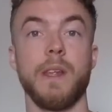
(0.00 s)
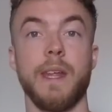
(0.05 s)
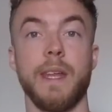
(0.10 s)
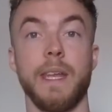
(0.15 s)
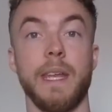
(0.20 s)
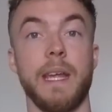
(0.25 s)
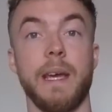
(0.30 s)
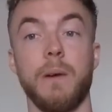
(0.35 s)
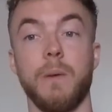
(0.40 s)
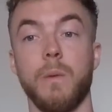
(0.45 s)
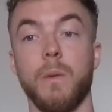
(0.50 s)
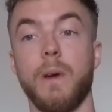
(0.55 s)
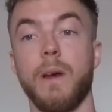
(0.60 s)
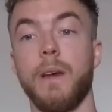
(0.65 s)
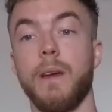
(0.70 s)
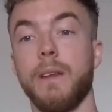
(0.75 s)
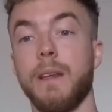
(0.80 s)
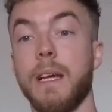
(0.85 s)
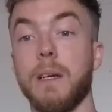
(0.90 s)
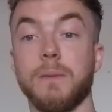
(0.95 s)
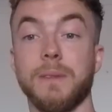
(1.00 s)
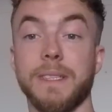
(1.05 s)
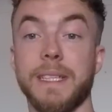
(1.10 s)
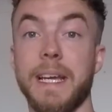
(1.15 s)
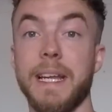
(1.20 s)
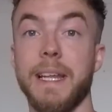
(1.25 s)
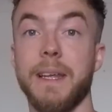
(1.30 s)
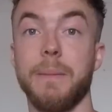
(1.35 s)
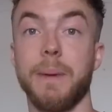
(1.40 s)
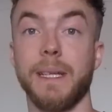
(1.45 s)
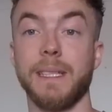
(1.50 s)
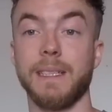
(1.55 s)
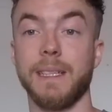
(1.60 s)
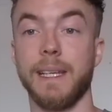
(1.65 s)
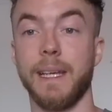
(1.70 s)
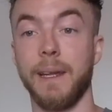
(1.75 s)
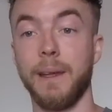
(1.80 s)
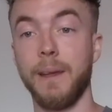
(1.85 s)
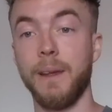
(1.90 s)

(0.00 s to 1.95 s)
and that will stay there basically.